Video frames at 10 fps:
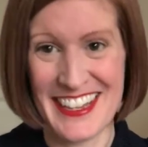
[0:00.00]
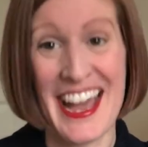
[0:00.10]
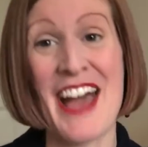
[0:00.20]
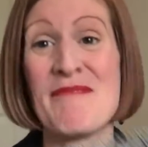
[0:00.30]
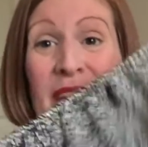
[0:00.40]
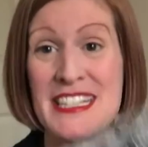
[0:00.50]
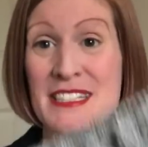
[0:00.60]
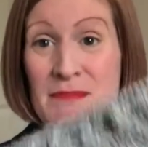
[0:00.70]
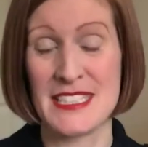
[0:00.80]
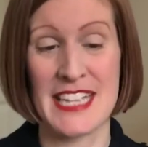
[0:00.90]
I have made
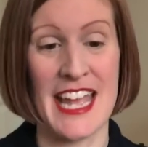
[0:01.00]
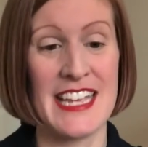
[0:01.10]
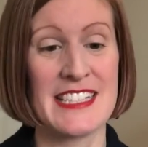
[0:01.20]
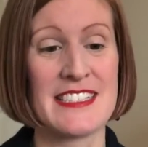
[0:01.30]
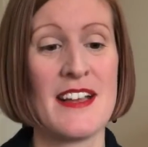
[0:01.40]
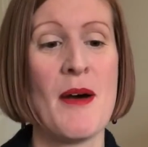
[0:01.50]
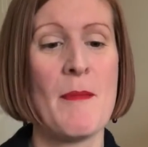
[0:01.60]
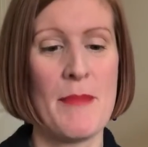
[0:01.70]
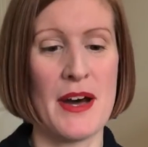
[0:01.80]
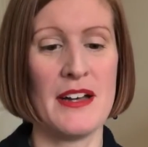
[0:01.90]
some mistakes,
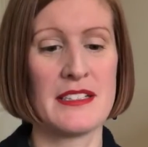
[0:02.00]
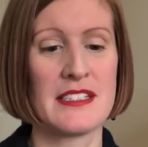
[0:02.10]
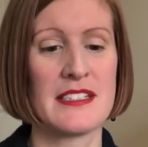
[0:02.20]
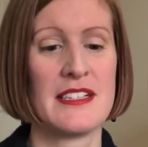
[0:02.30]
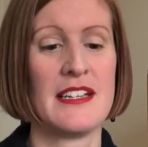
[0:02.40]
but